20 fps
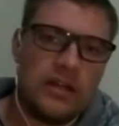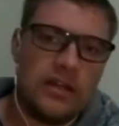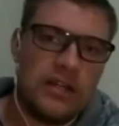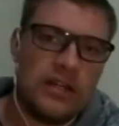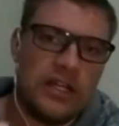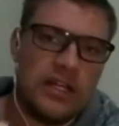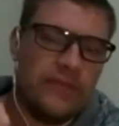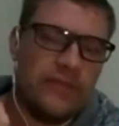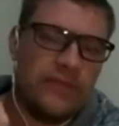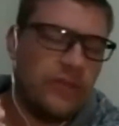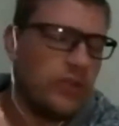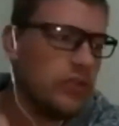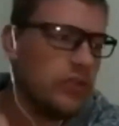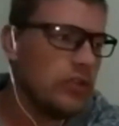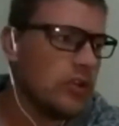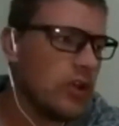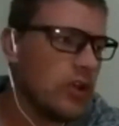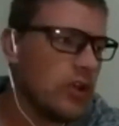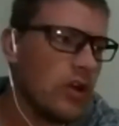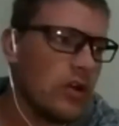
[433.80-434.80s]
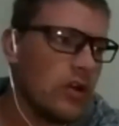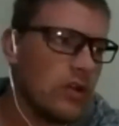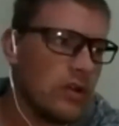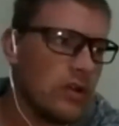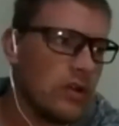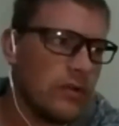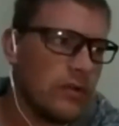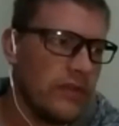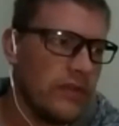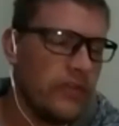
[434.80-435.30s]
if you go,
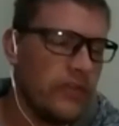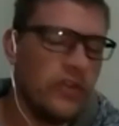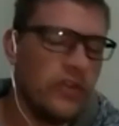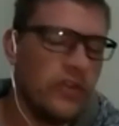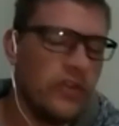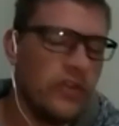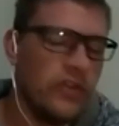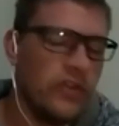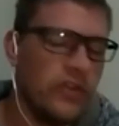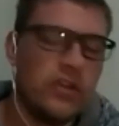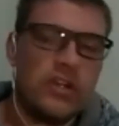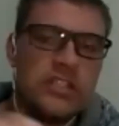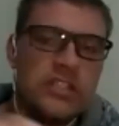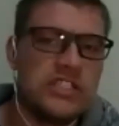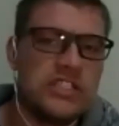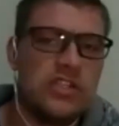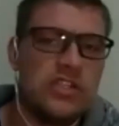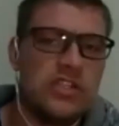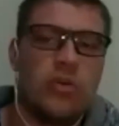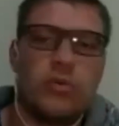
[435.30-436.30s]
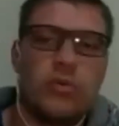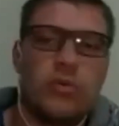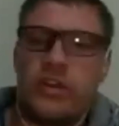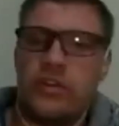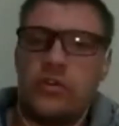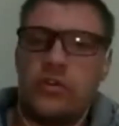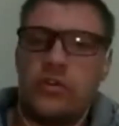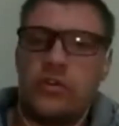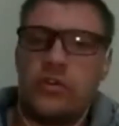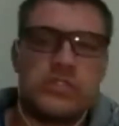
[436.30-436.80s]
if you don't see your brother or
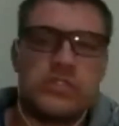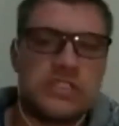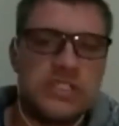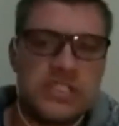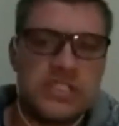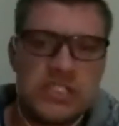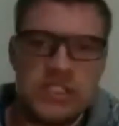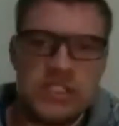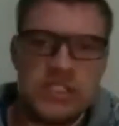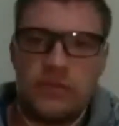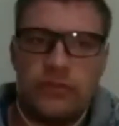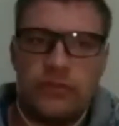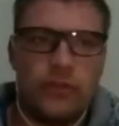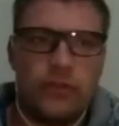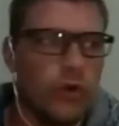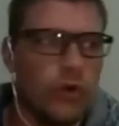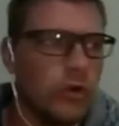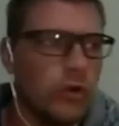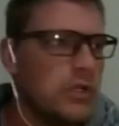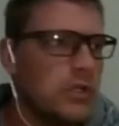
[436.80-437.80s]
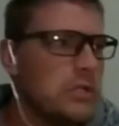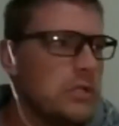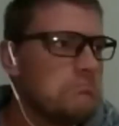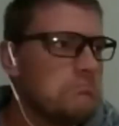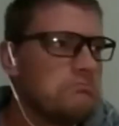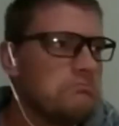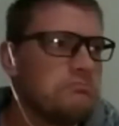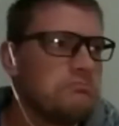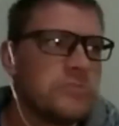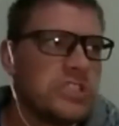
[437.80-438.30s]
your sister for
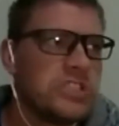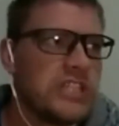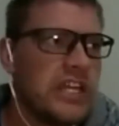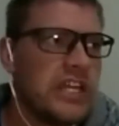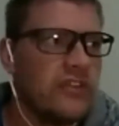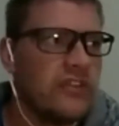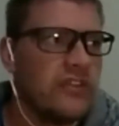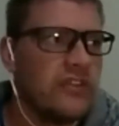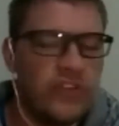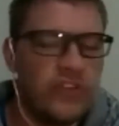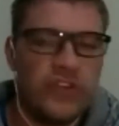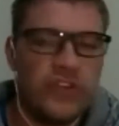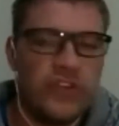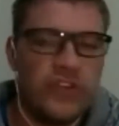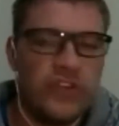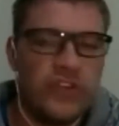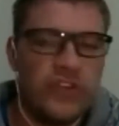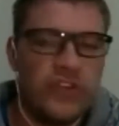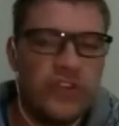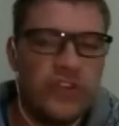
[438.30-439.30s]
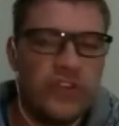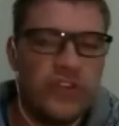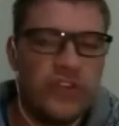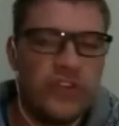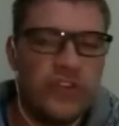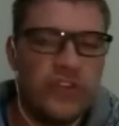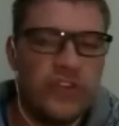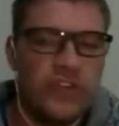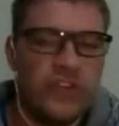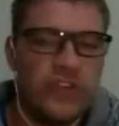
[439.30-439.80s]
10, 15
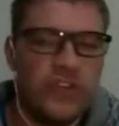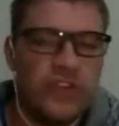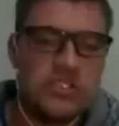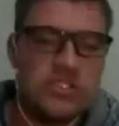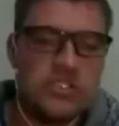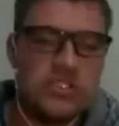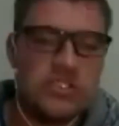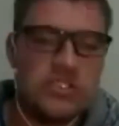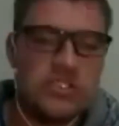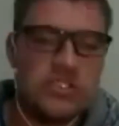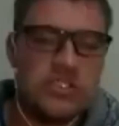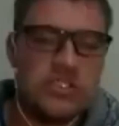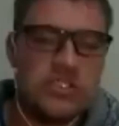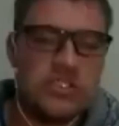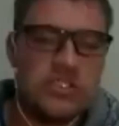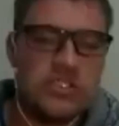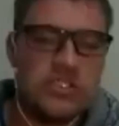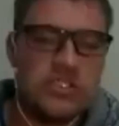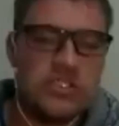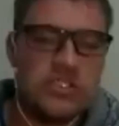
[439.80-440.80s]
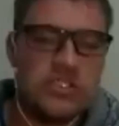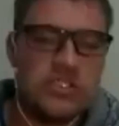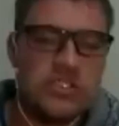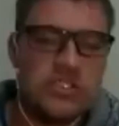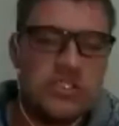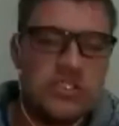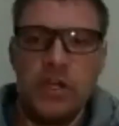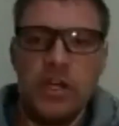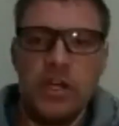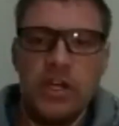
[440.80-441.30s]
years, when you see them for the first
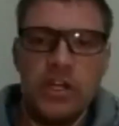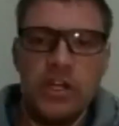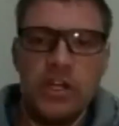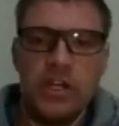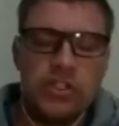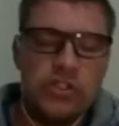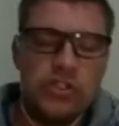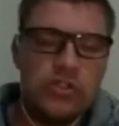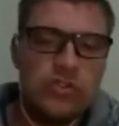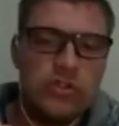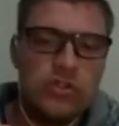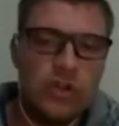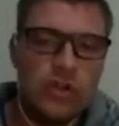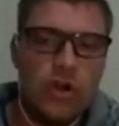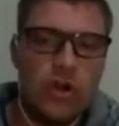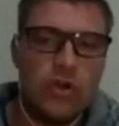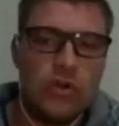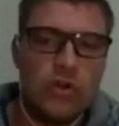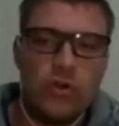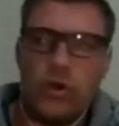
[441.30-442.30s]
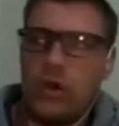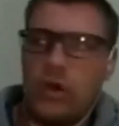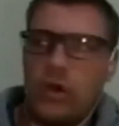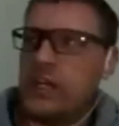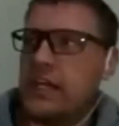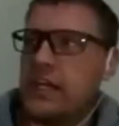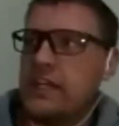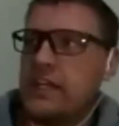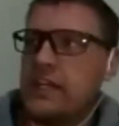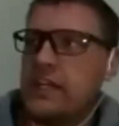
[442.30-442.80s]
time, you know, okay,
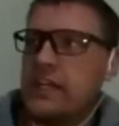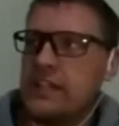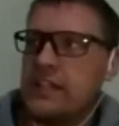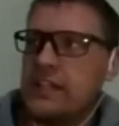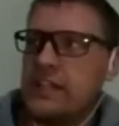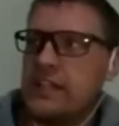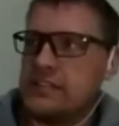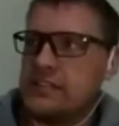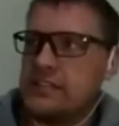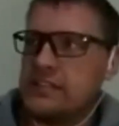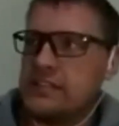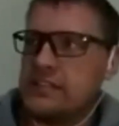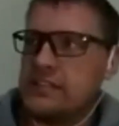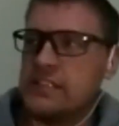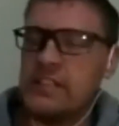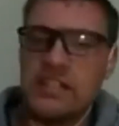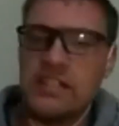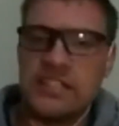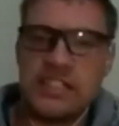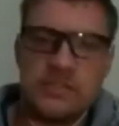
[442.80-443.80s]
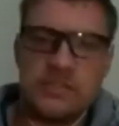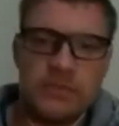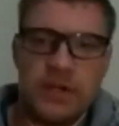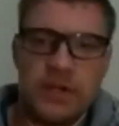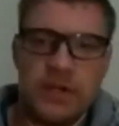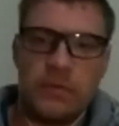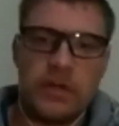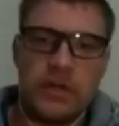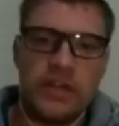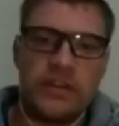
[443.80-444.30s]
listen, this is my
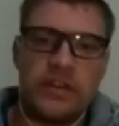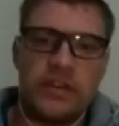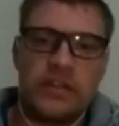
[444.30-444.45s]
brother.